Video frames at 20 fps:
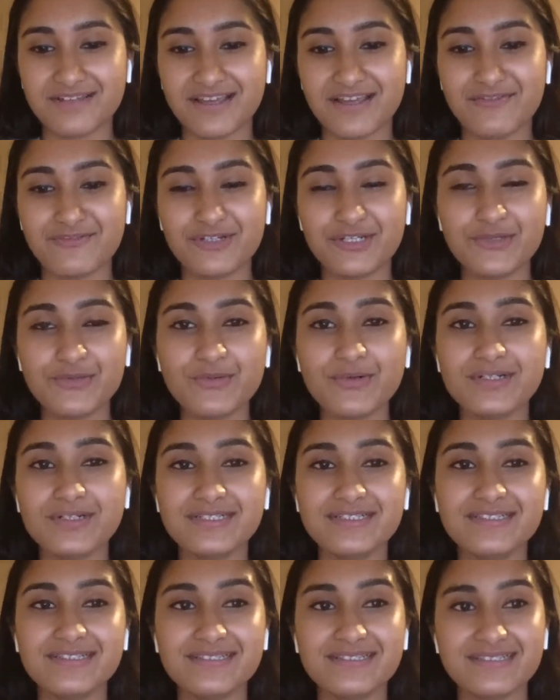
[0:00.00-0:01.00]

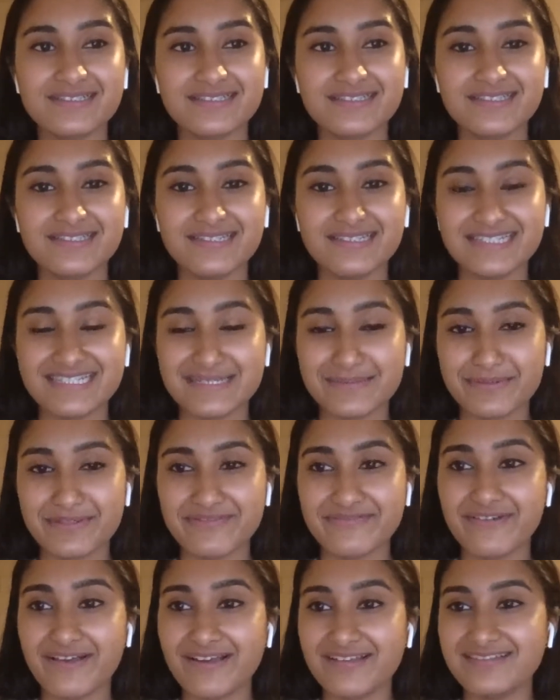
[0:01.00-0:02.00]
everyone needs to be
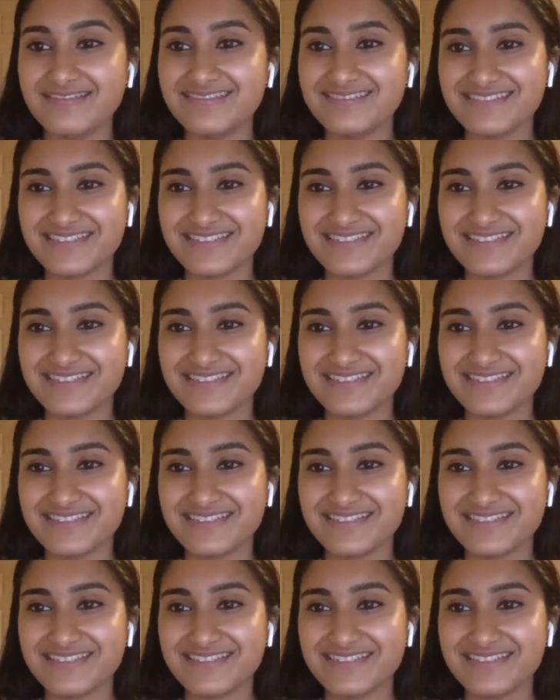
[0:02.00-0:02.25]
fed.